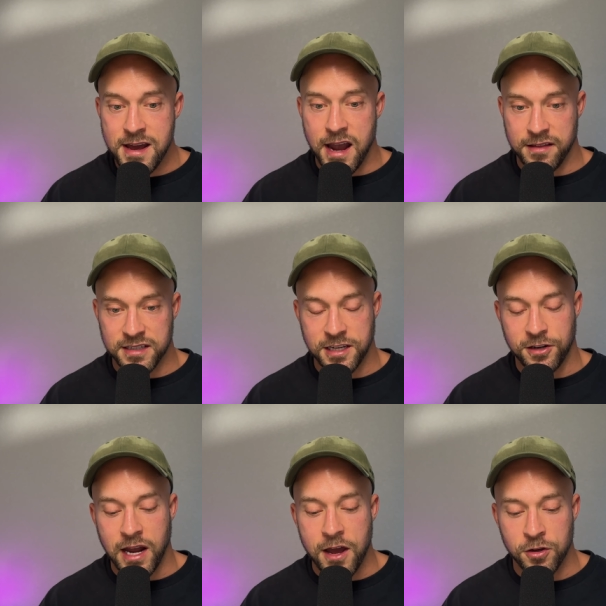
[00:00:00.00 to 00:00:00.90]
and this other
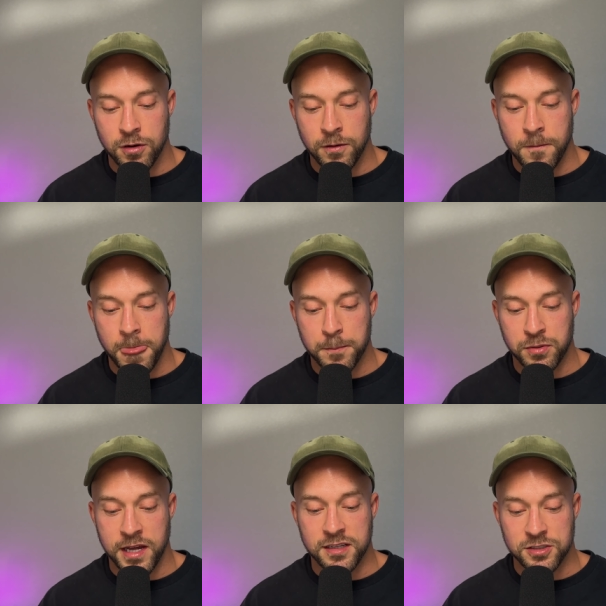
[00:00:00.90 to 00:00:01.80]
guy who
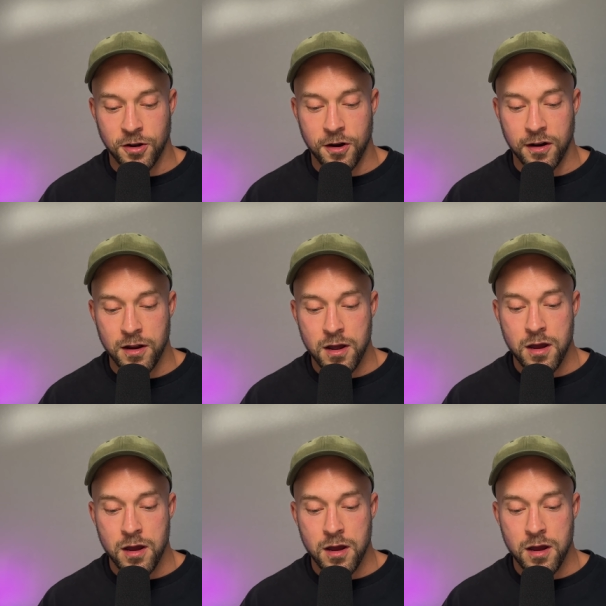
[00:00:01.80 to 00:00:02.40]
played guitar